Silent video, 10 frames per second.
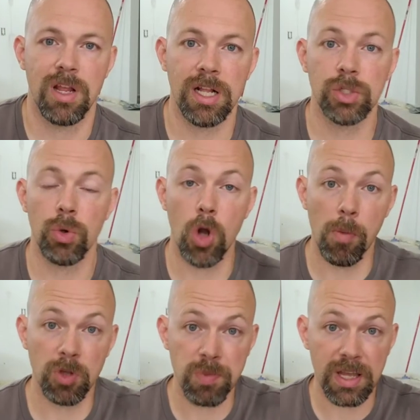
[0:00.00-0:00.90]
And so it
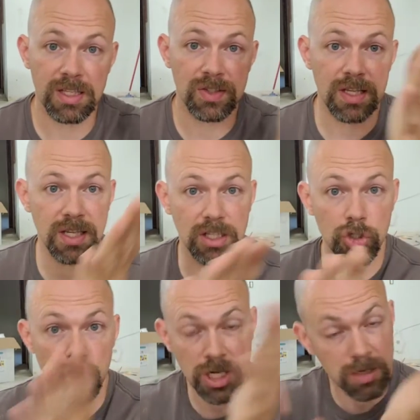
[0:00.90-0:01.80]
almost make it sense like the
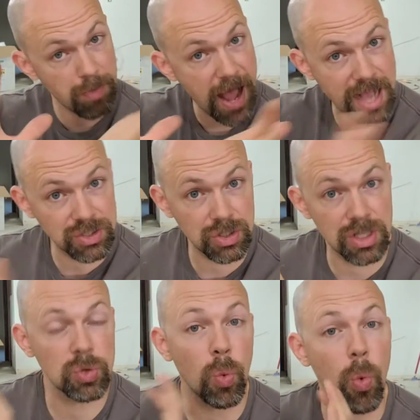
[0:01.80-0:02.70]
gene passed to
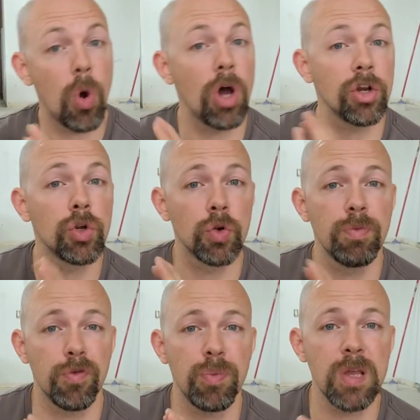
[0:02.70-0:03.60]
this one group
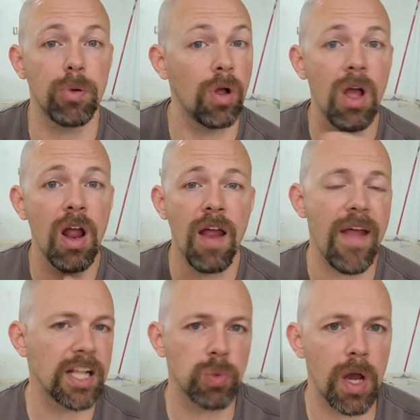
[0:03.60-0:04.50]
of people. And
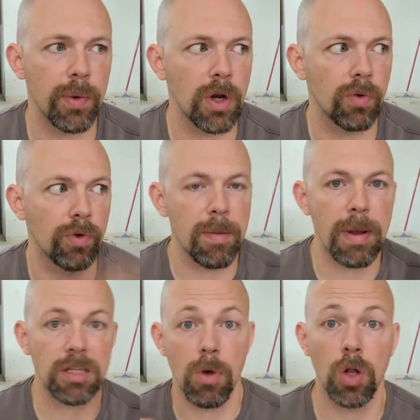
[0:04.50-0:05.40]
that's why we don't read
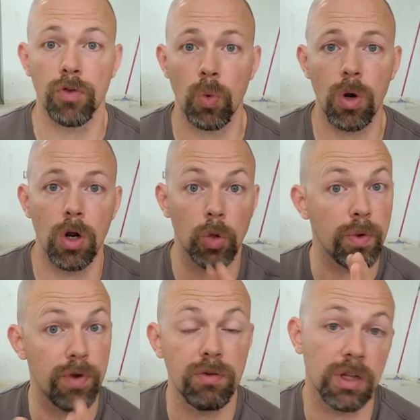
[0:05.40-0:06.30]
about them all over the world. We
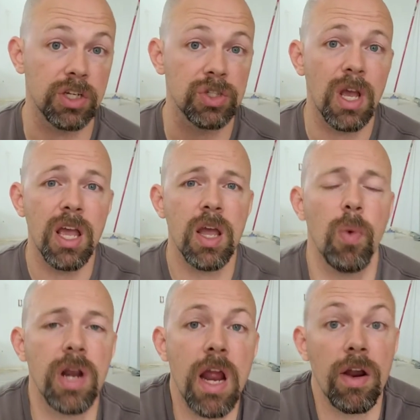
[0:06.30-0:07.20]
read really just in
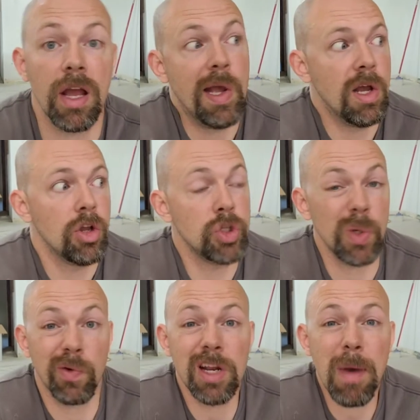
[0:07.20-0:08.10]
one area. Do
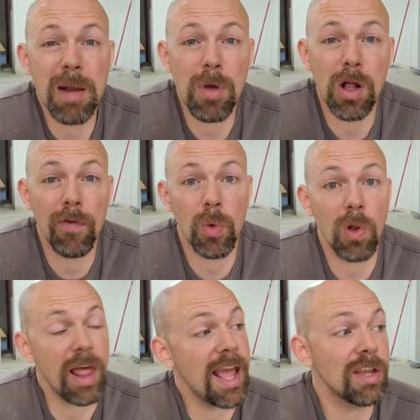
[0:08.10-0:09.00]
we read about them all over the
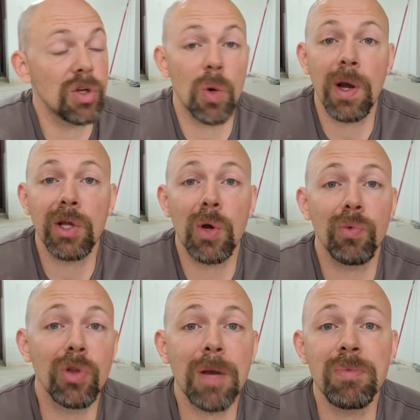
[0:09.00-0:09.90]
world? Hey, you know what? Go
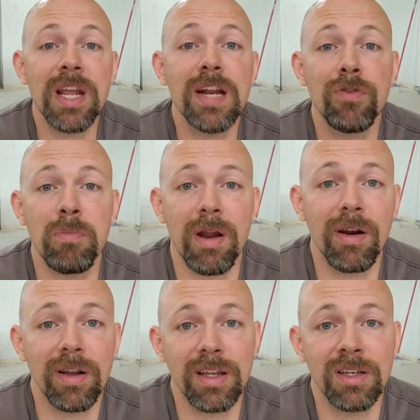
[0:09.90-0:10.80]
look up Native
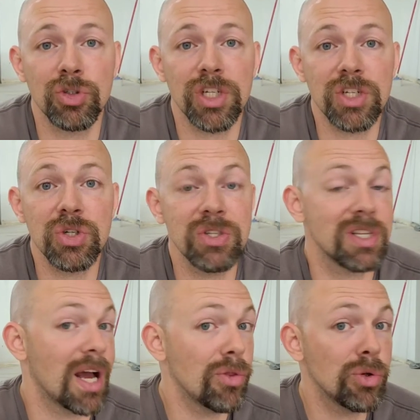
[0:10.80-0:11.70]
American traditions
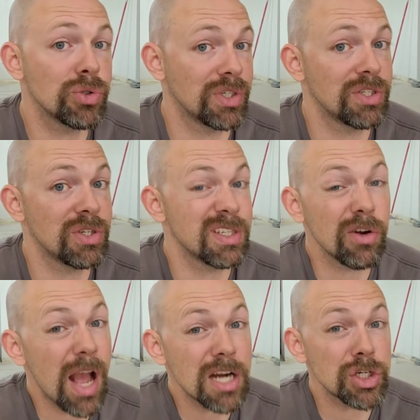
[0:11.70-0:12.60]
and other traditions. And
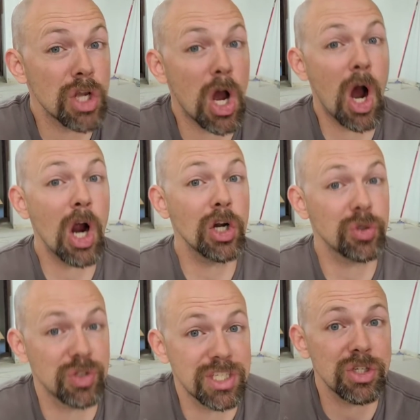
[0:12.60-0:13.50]
there actually are
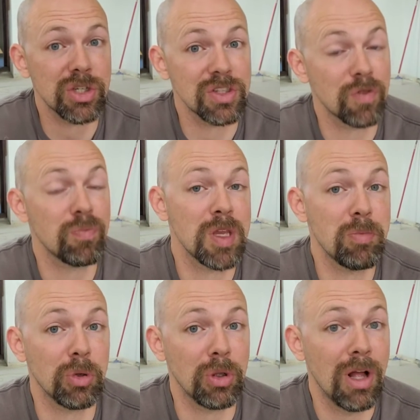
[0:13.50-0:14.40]
traditions of
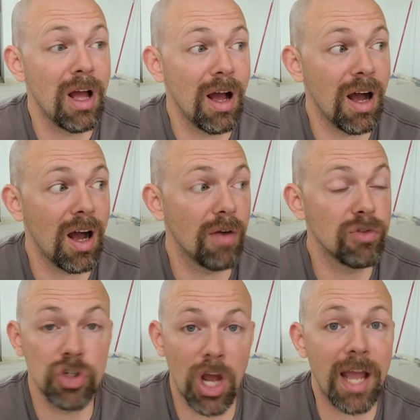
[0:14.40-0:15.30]
people, uh, of
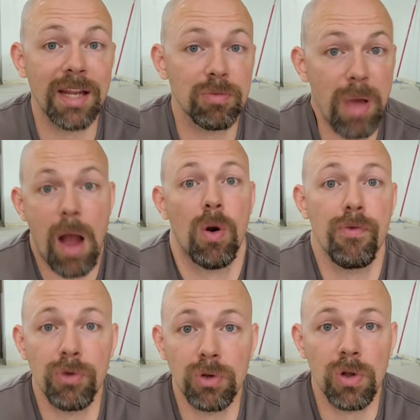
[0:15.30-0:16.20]
giant,
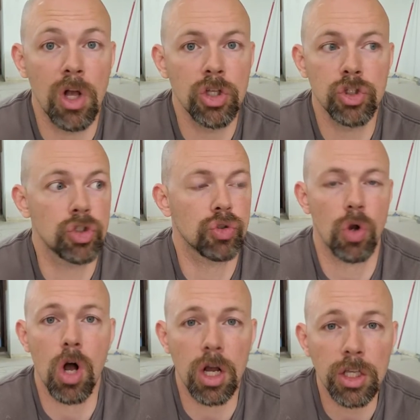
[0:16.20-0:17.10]
powerful,
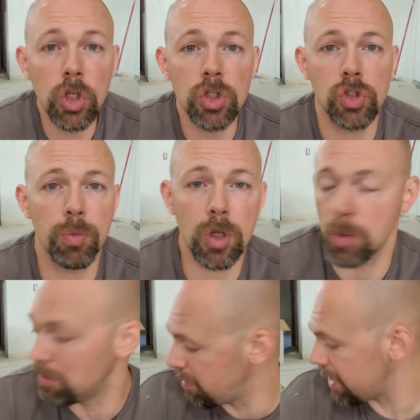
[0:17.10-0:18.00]
strong,
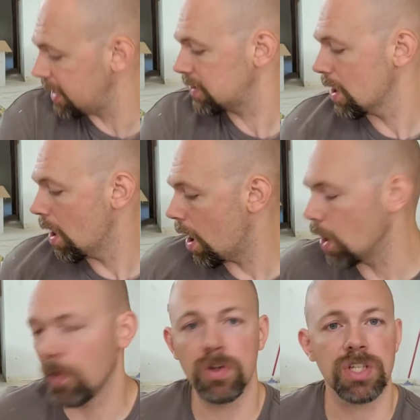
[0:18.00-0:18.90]
superhuman beings
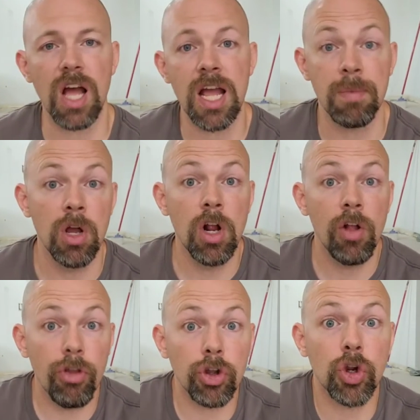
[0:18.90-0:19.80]
all over time.
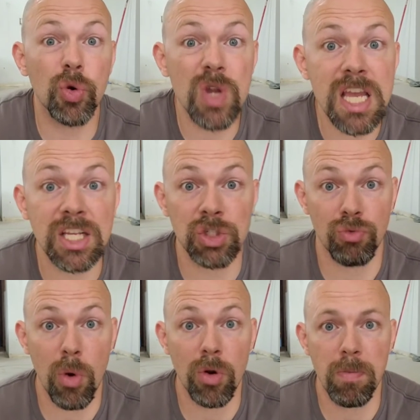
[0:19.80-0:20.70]
The Greeks
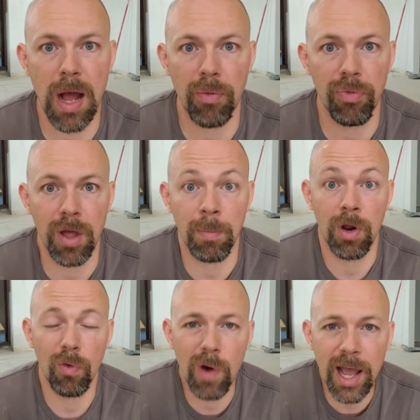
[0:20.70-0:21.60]
wrote about them,
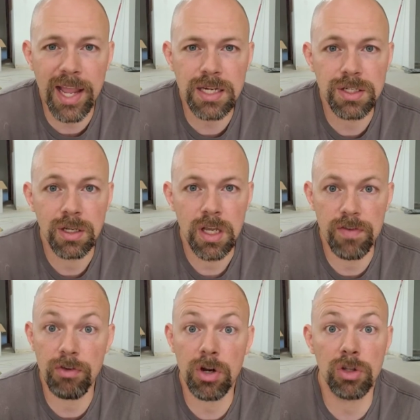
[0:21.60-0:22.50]
right?
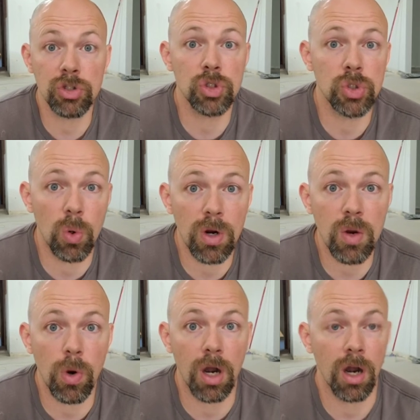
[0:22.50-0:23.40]
Have you ever heard the story
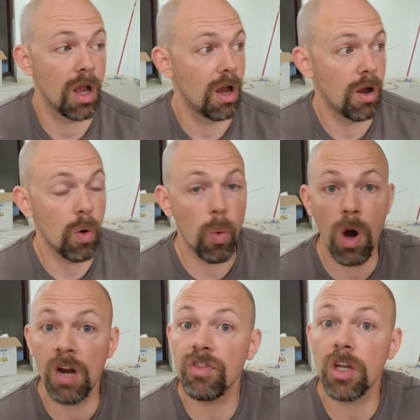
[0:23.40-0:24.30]
where
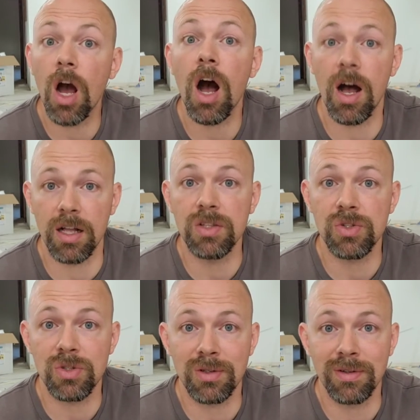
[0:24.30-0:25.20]
one of the gods,